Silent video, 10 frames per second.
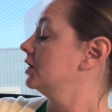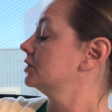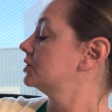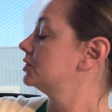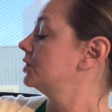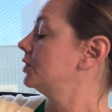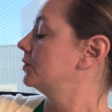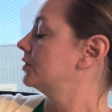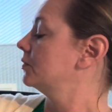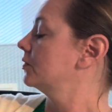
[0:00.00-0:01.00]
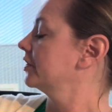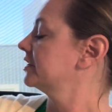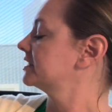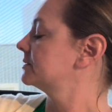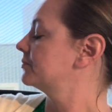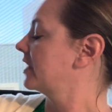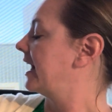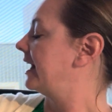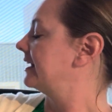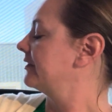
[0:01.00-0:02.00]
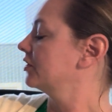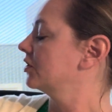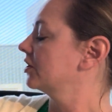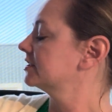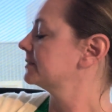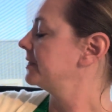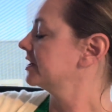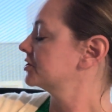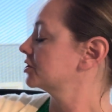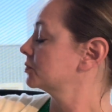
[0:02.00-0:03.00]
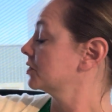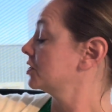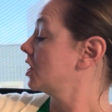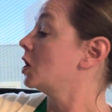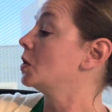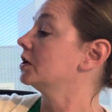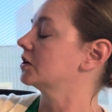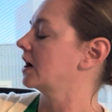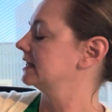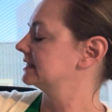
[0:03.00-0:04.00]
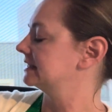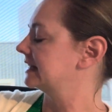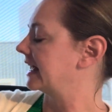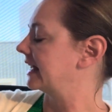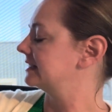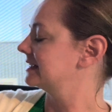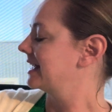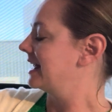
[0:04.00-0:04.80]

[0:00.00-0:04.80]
Soon the word spread and the girls' pictures were known across the land.